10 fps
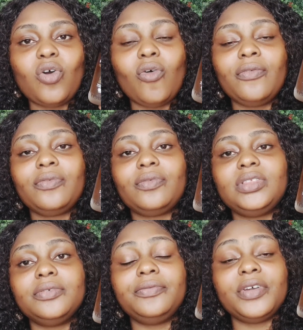of
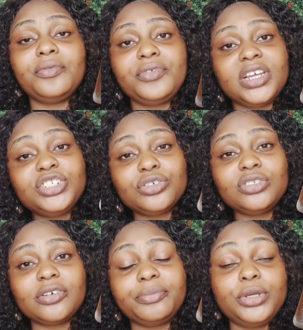the
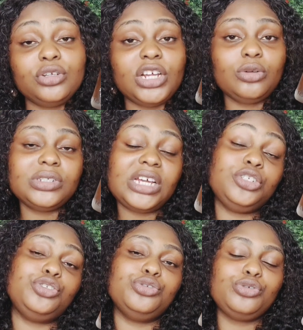variations of Peau de Lune that
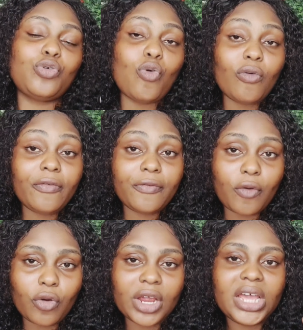you should go
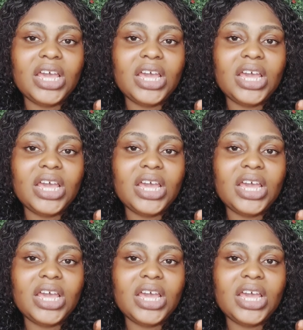for.